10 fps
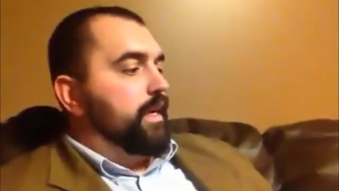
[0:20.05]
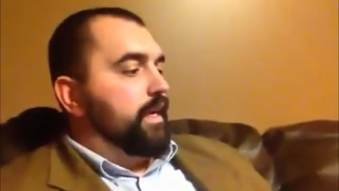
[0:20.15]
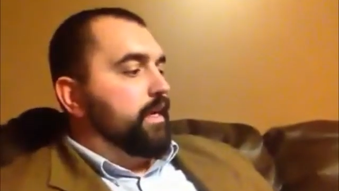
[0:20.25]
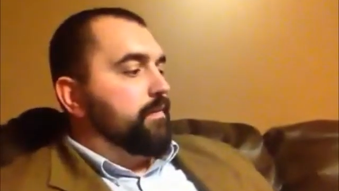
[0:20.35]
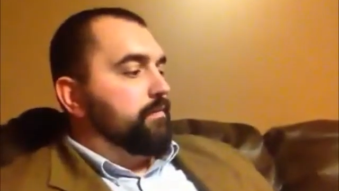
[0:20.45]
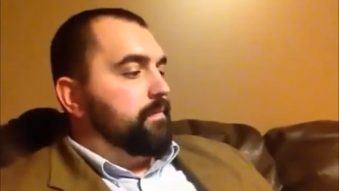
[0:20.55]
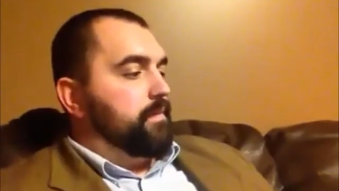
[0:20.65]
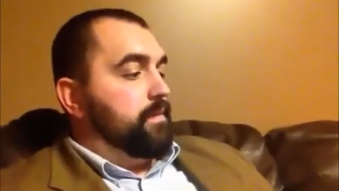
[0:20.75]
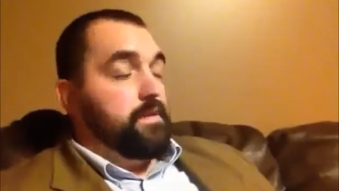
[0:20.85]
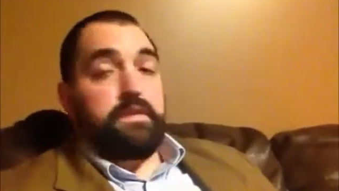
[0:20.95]
Uh,
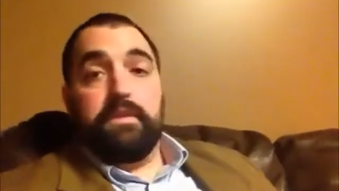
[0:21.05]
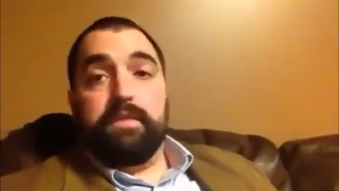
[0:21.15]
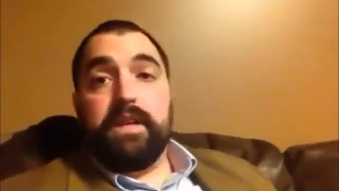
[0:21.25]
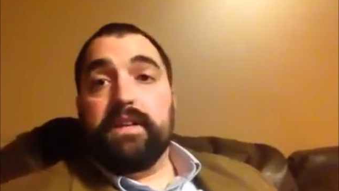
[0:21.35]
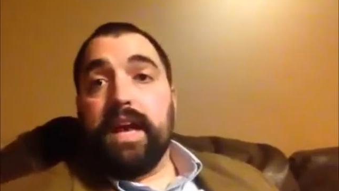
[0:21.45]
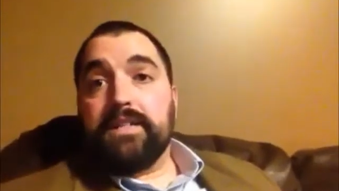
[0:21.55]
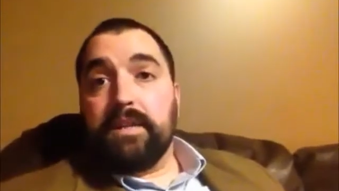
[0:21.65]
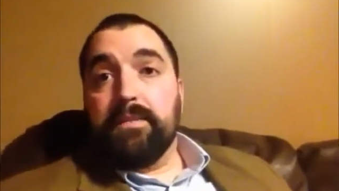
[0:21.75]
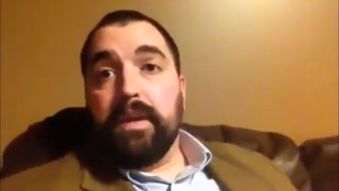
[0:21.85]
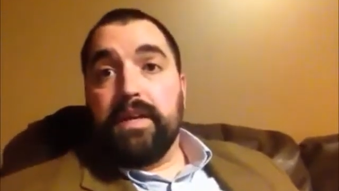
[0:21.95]
this is a
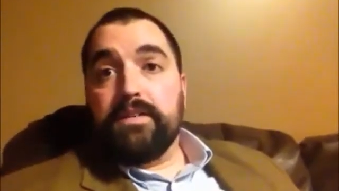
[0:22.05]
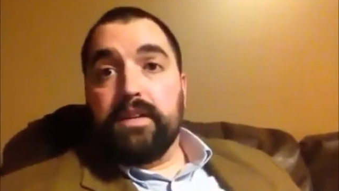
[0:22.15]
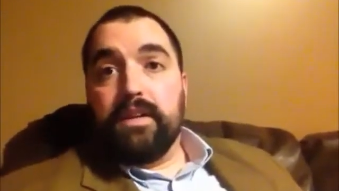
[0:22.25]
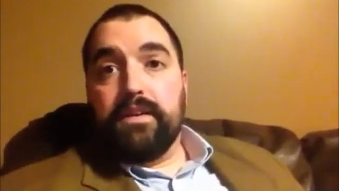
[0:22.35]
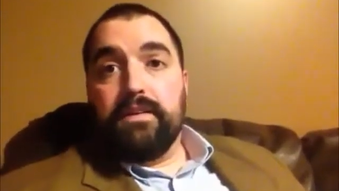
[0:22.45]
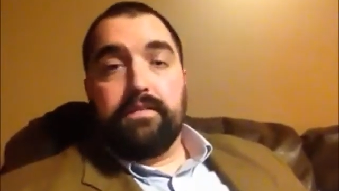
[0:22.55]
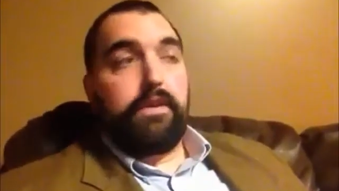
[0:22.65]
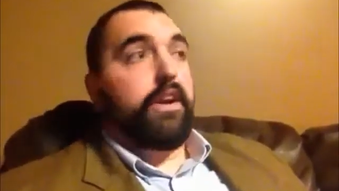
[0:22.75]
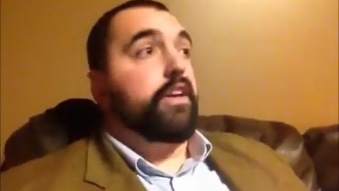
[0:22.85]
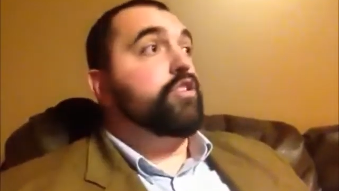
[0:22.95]
fantastic place, uh,
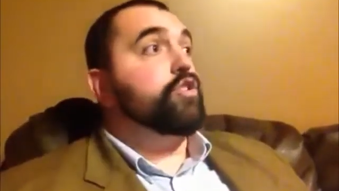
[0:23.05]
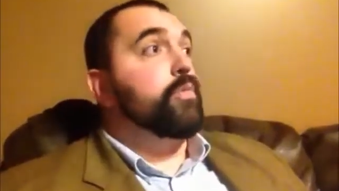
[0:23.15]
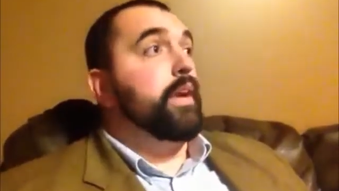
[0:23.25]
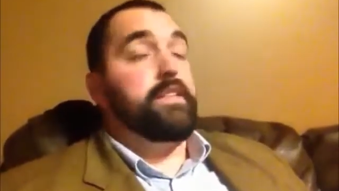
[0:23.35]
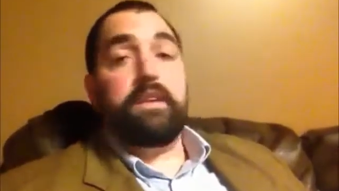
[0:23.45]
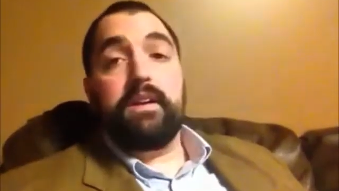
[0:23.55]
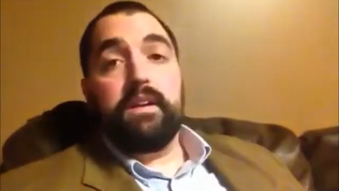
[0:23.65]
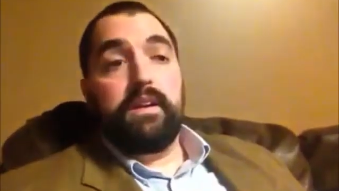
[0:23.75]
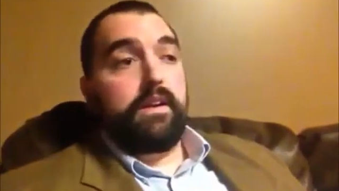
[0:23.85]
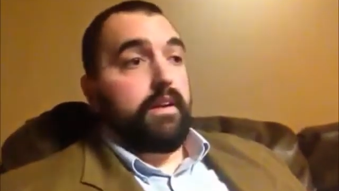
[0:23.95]
very unassuming. It's a,
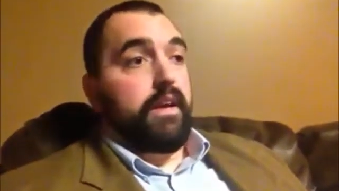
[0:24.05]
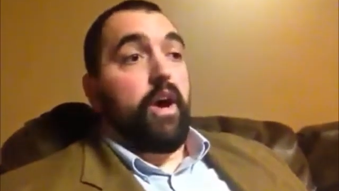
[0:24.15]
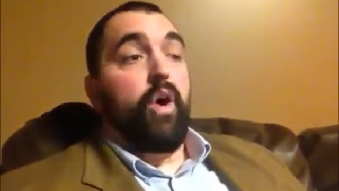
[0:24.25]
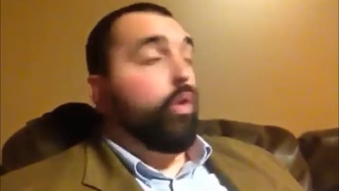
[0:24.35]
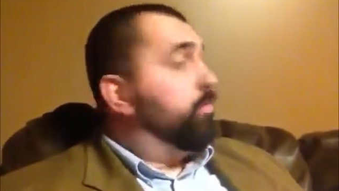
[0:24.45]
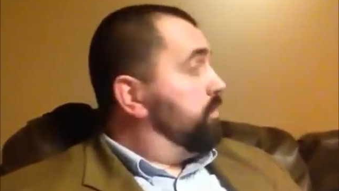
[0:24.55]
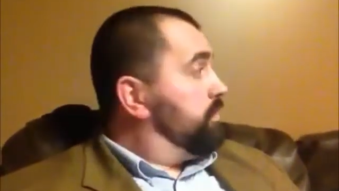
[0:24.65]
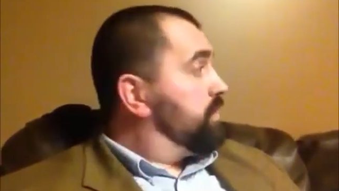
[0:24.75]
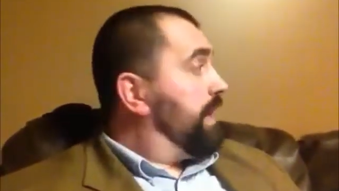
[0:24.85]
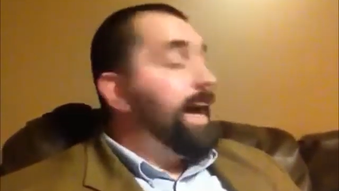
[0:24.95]
a home,
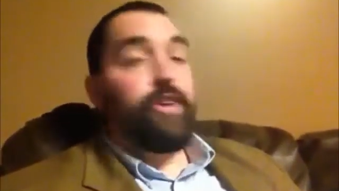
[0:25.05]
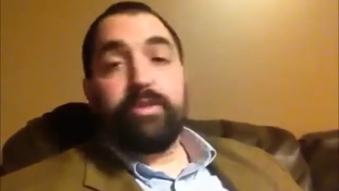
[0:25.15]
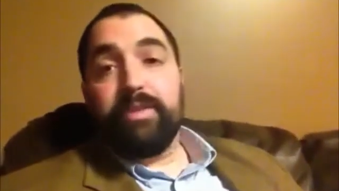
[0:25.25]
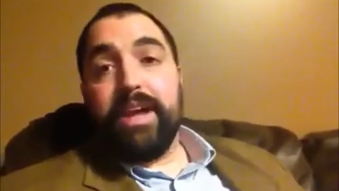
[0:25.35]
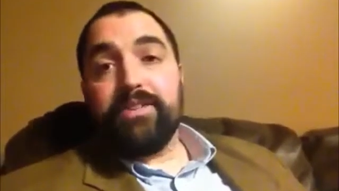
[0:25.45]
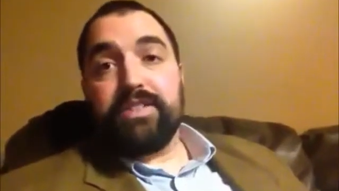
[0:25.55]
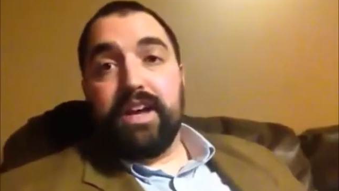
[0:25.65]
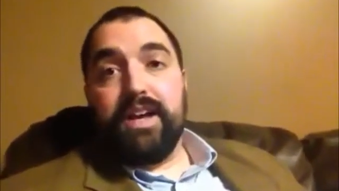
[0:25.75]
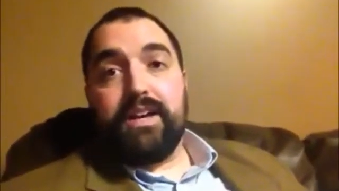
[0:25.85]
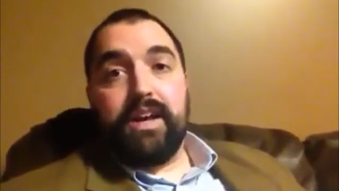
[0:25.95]
it's like a house from the
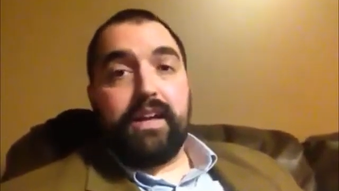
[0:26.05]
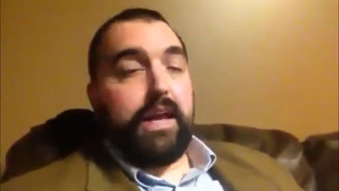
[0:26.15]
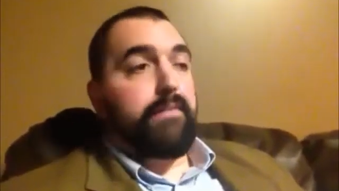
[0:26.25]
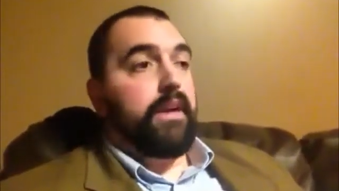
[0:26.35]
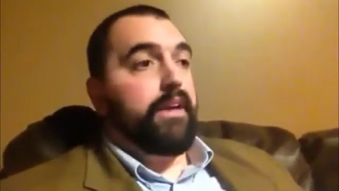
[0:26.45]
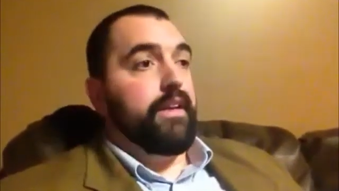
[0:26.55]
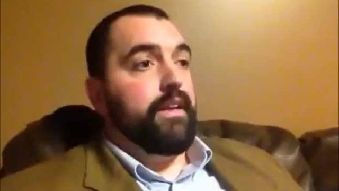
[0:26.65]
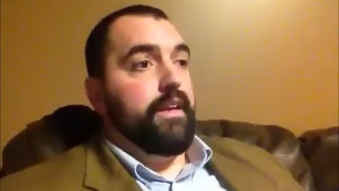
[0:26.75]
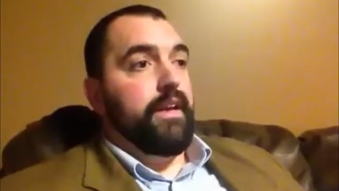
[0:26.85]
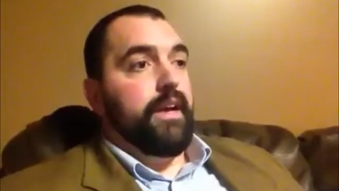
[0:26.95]
outside, and I came in and
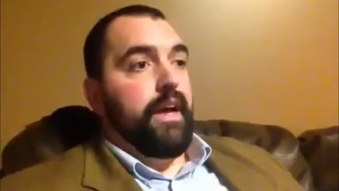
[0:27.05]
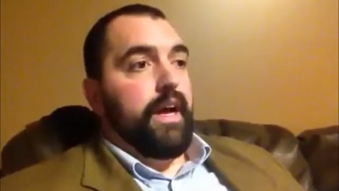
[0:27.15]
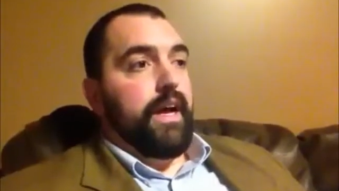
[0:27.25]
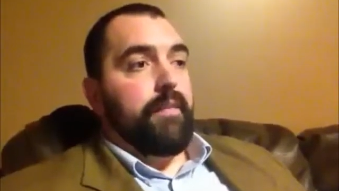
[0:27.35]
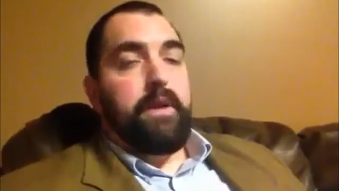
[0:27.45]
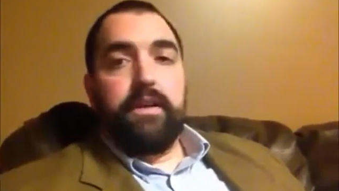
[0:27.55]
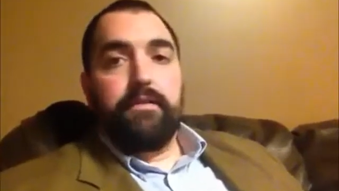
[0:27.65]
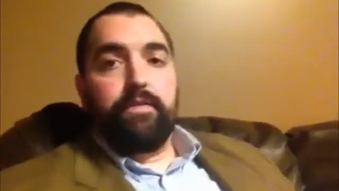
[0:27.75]
uh, I met a